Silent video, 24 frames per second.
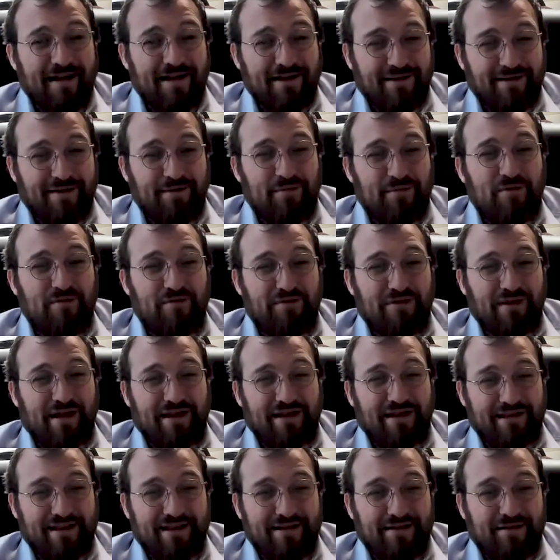to move
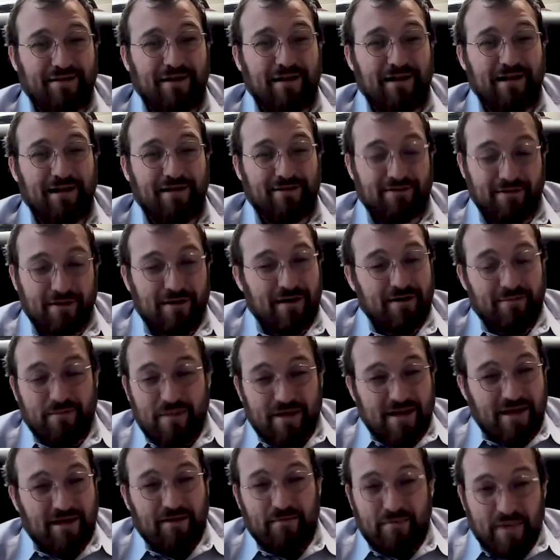that needle. So
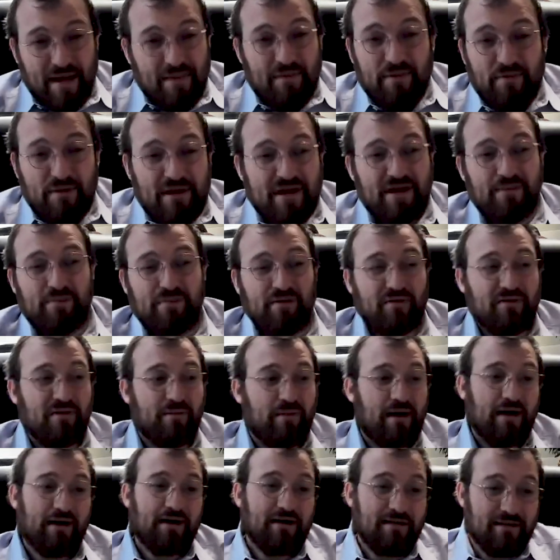maybe we can build a
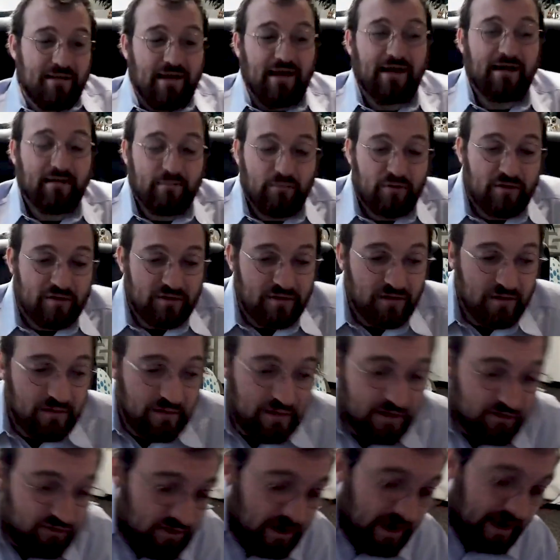market there, and we're
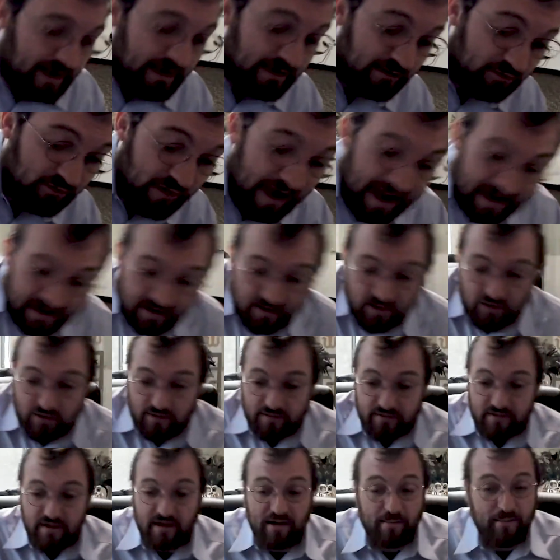certainly trying. Kraken
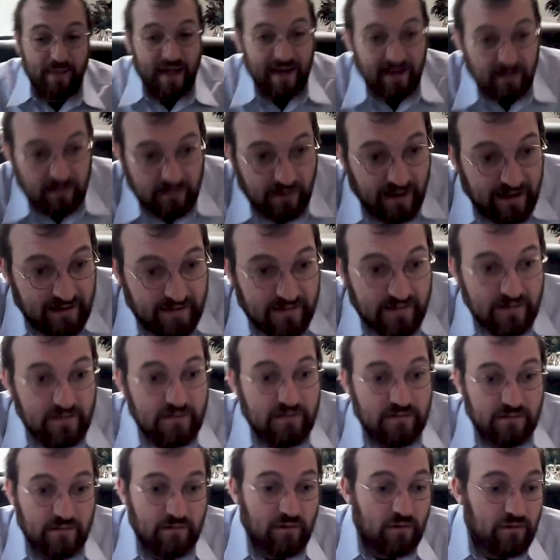just got a bank
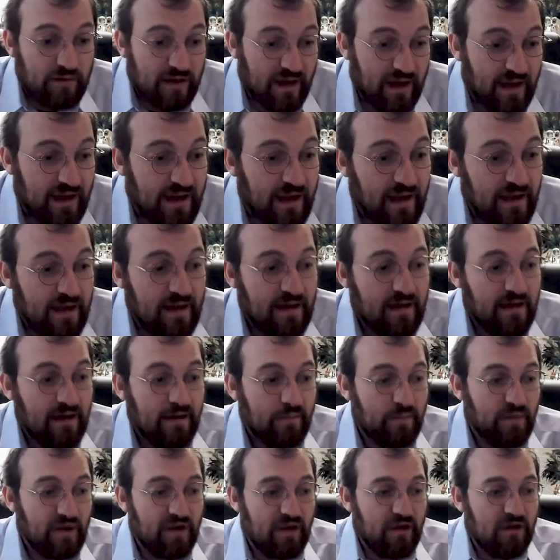license, so okay.
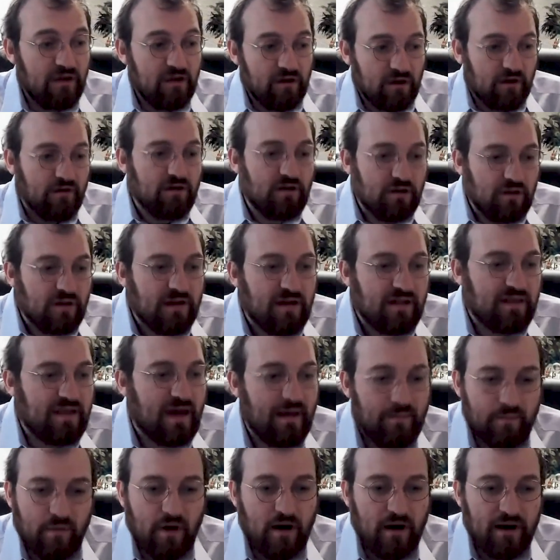But you look at
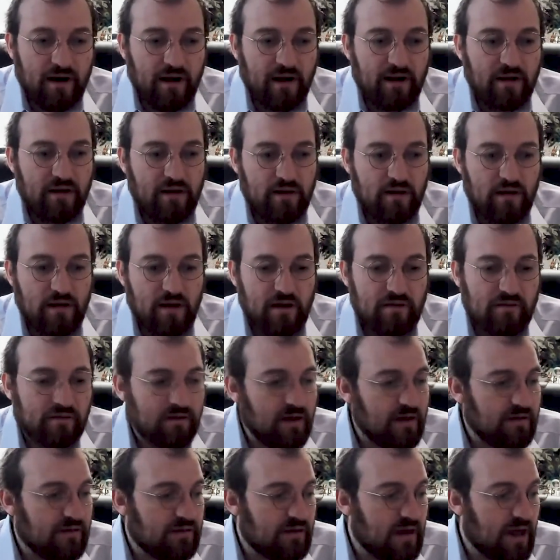that market, it's
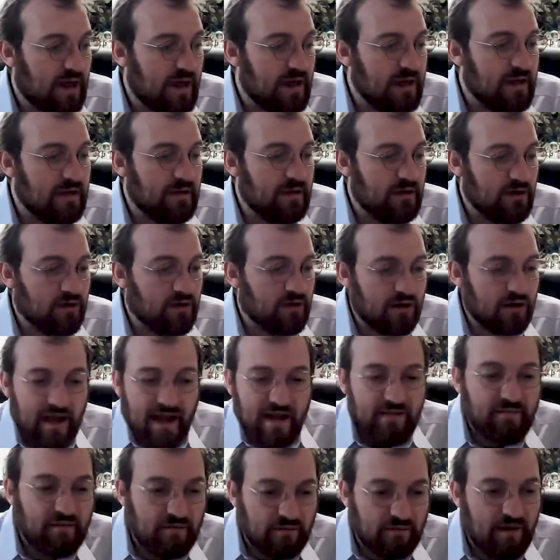like saying you're going to
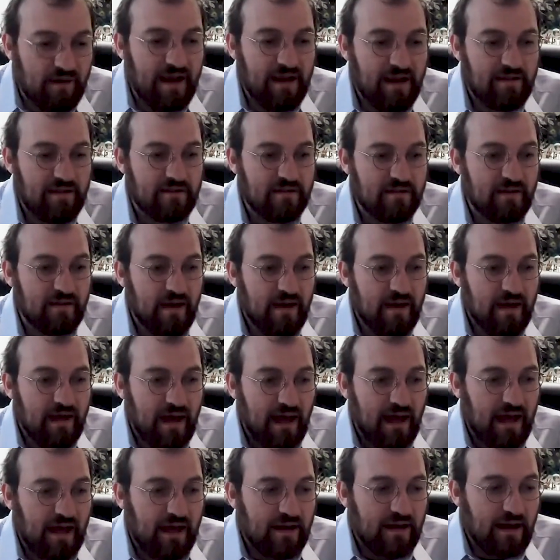have a race,
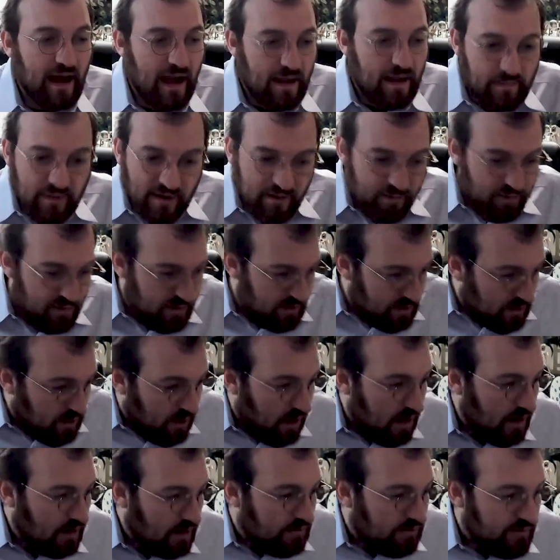and I'm going to put
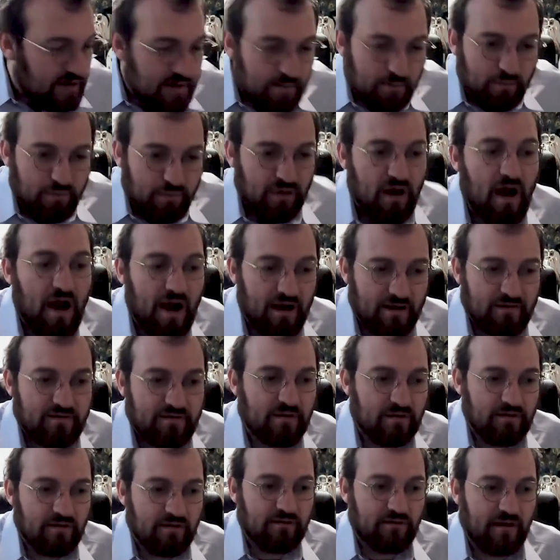concrete blocks
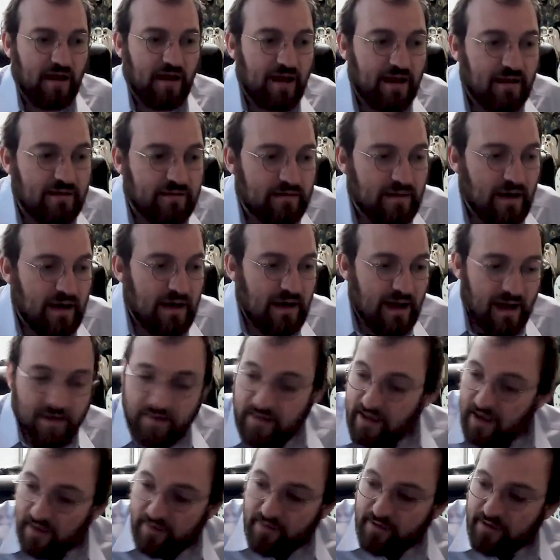on your legs, and
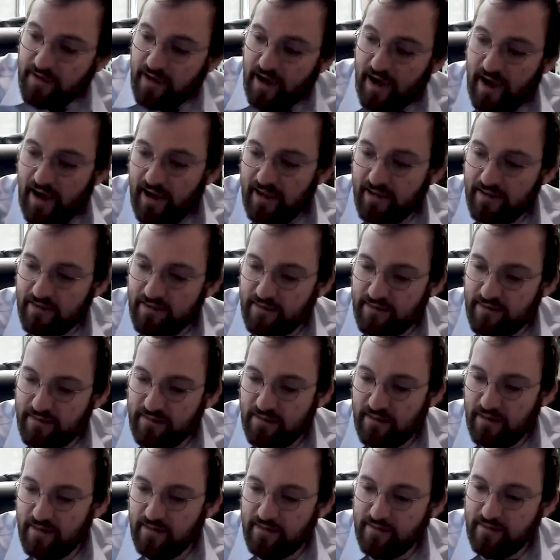the other guy
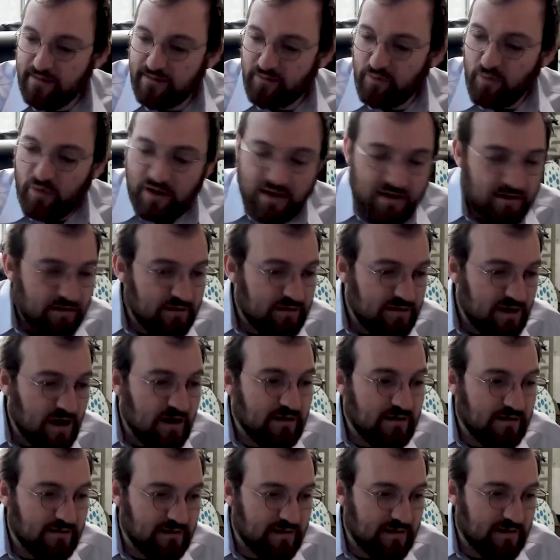is 20 years
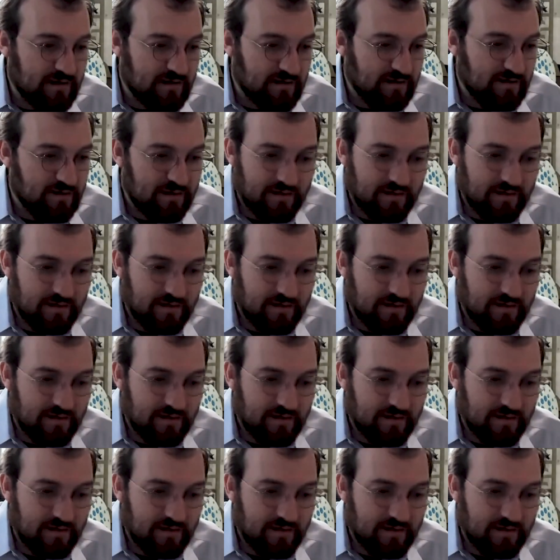younger than you and